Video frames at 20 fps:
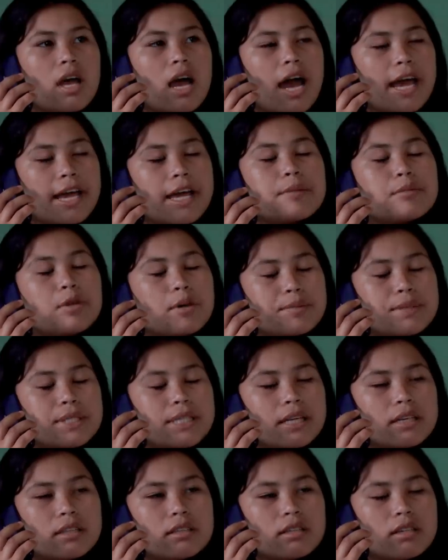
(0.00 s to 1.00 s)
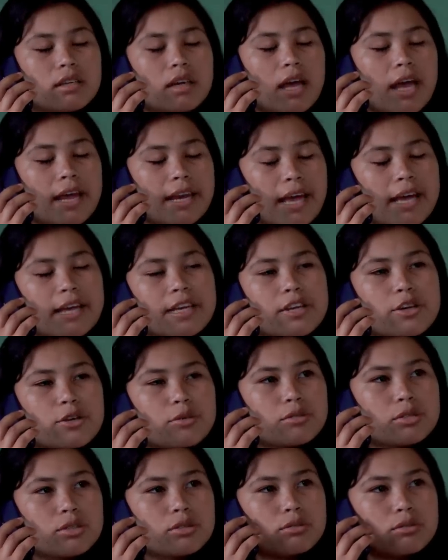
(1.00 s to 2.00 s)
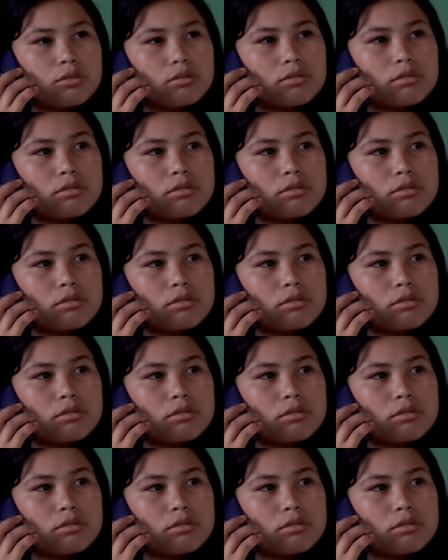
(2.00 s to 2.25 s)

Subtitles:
I am upset and angry with you.